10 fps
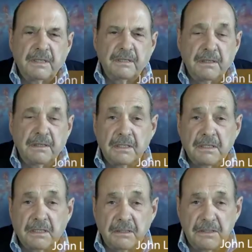
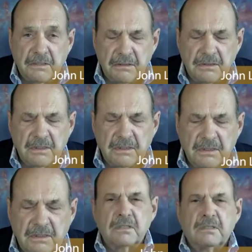intelligence
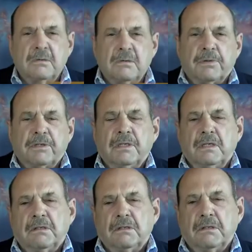agencies in
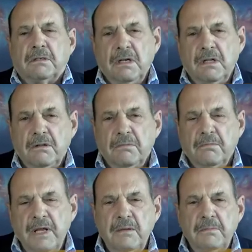particular
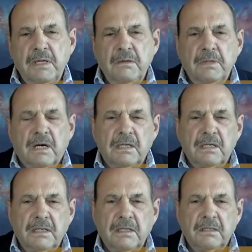may be
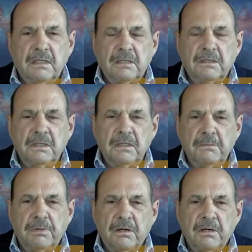behind a goodly
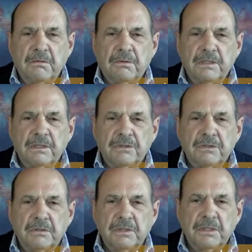part of what is
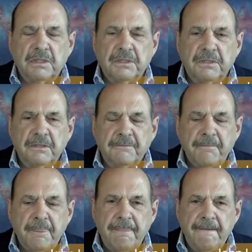going on here.
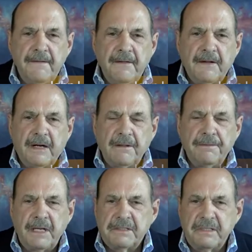
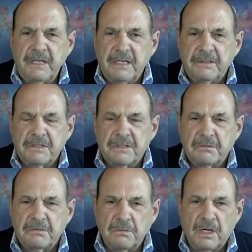That's not just
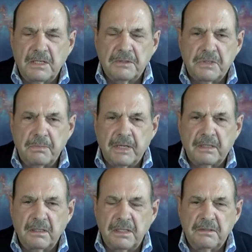wild
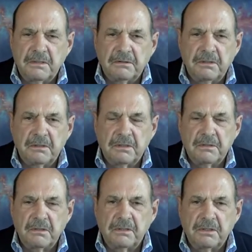speculation. You
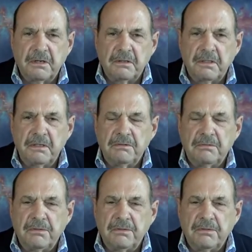can clearly